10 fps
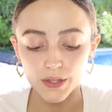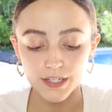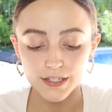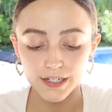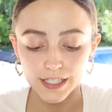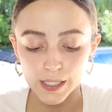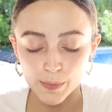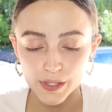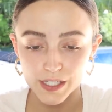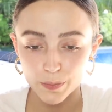This is gonna
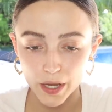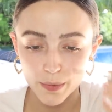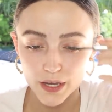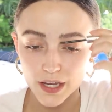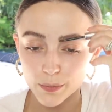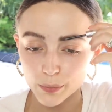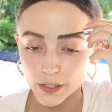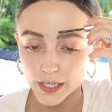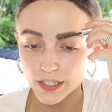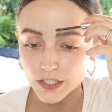keep this baby in
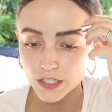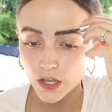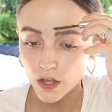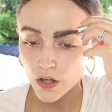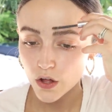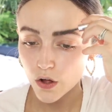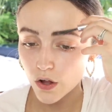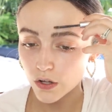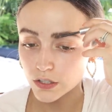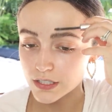place
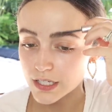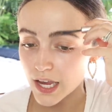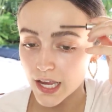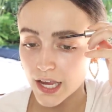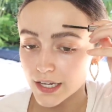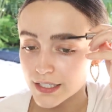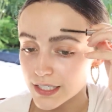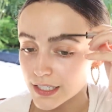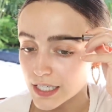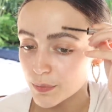all day, and it's
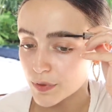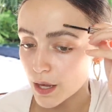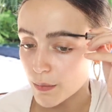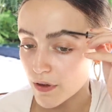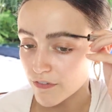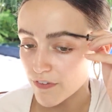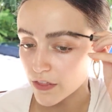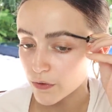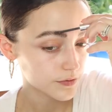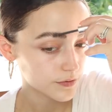gonna keep them
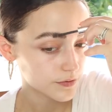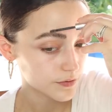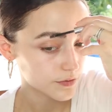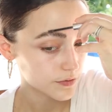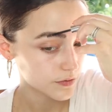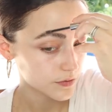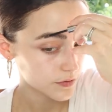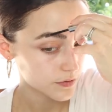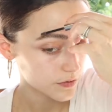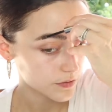feathery and
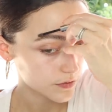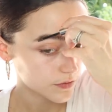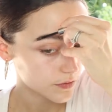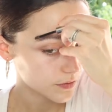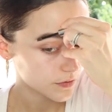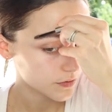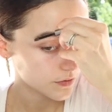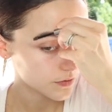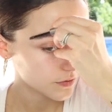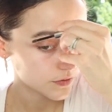delicious in the
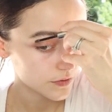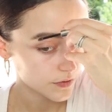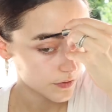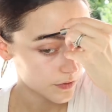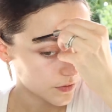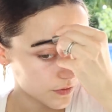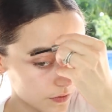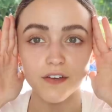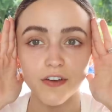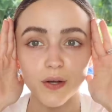hot, hot
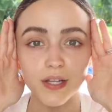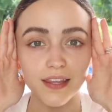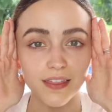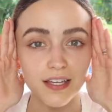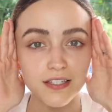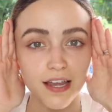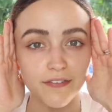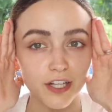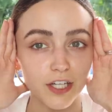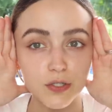heat. If I go like this, I
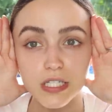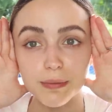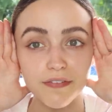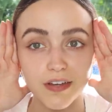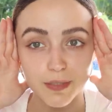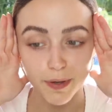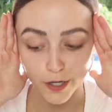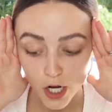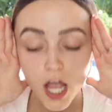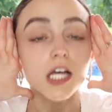feel like you see my face better.